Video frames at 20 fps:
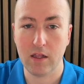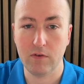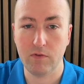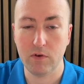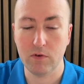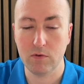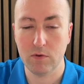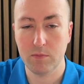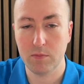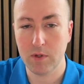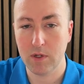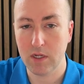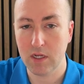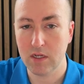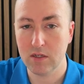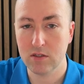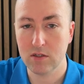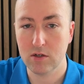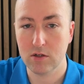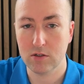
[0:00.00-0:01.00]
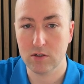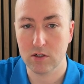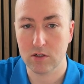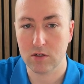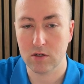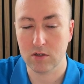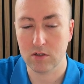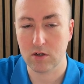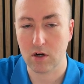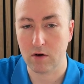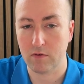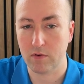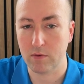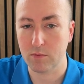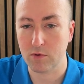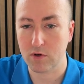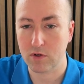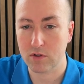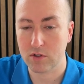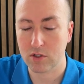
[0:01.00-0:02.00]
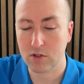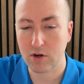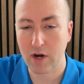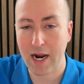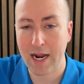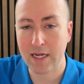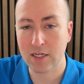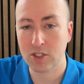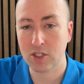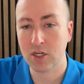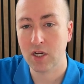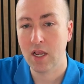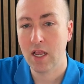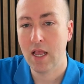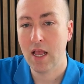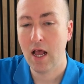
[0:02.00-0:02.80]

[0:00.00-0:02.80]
if it would be easier just to start from scratch.